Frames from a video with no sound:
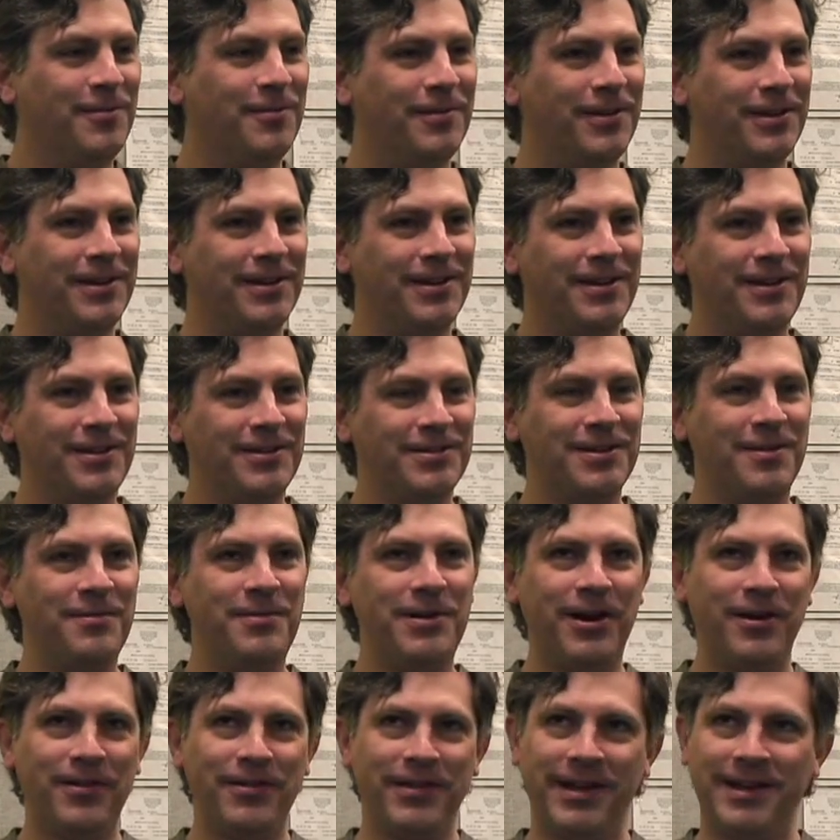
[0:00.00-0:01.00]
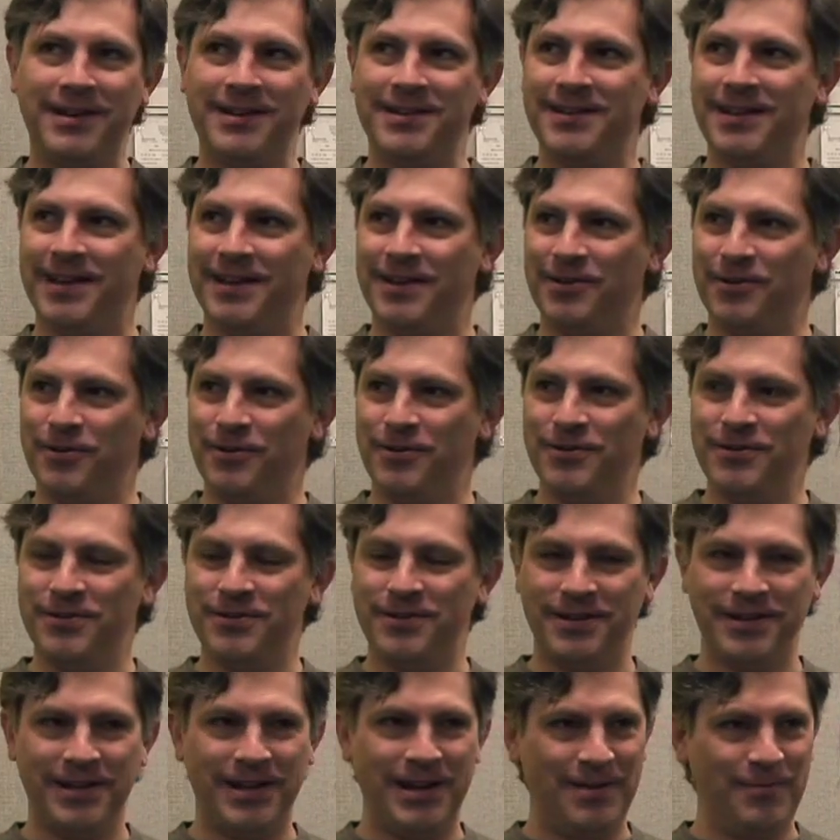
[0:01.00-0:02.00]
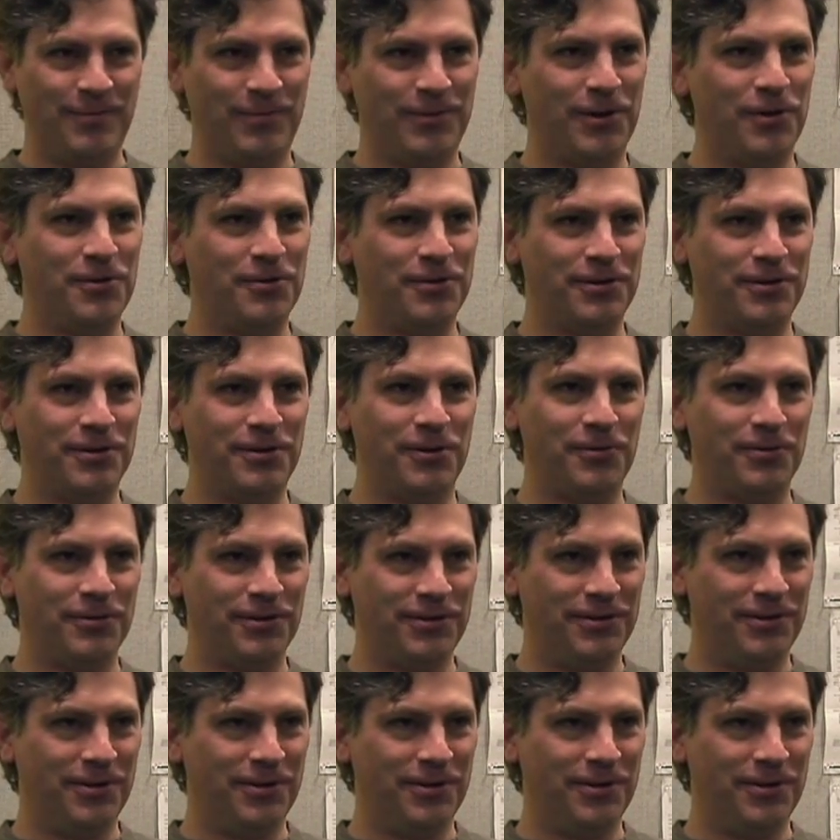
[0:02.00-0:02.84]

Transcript: but somehow that that earned the name Coca-Cola